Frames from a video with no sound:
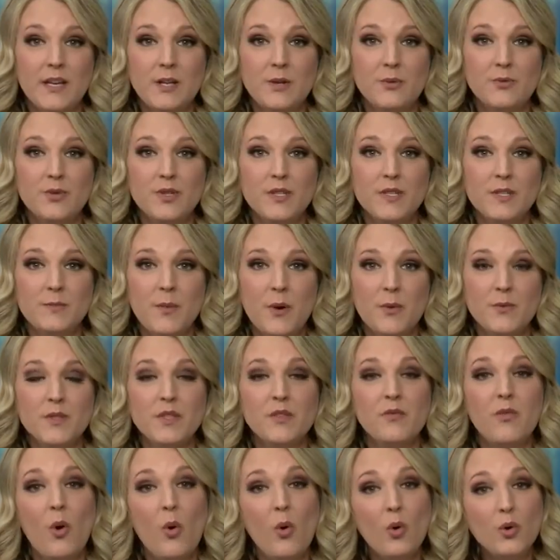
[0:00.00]
you dispose of
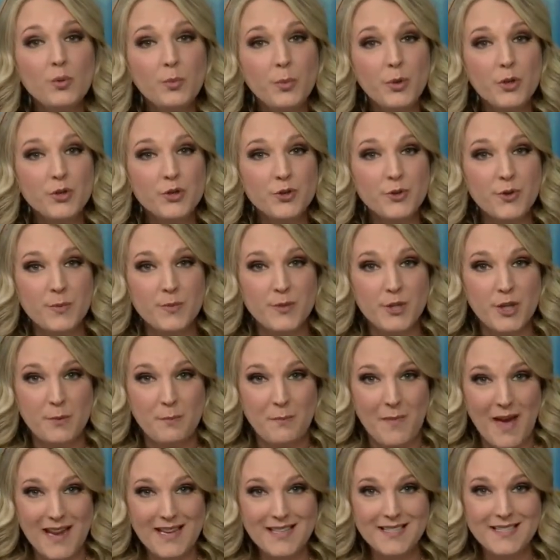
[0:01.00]
old prescription
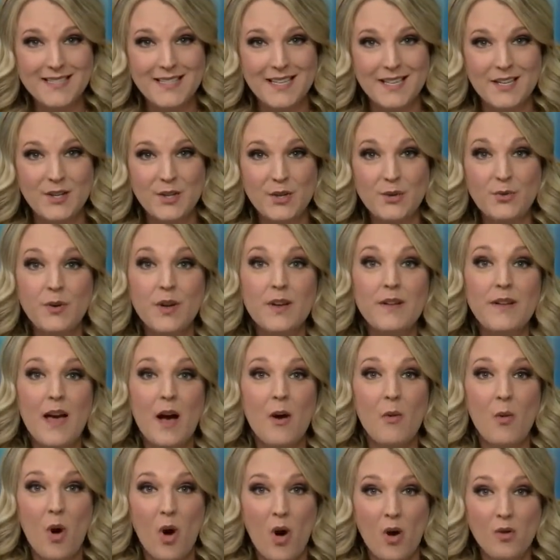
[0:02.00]
medicine, you can now
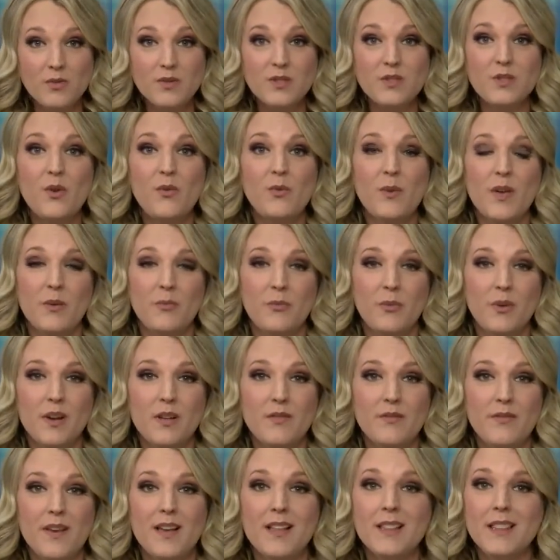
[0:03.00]
also get rid of
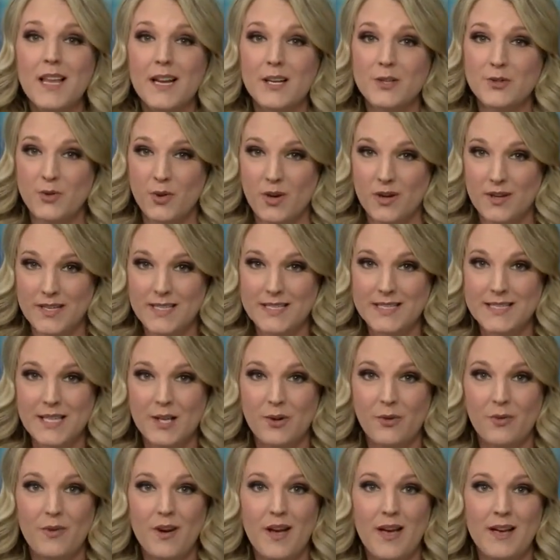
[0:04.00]
electronic
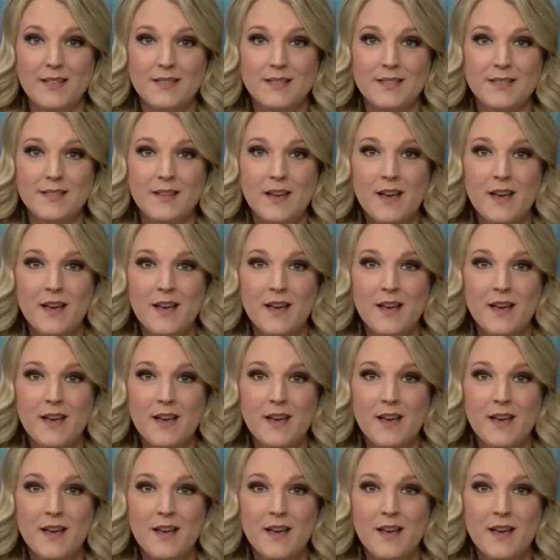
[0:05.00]
cigarettes.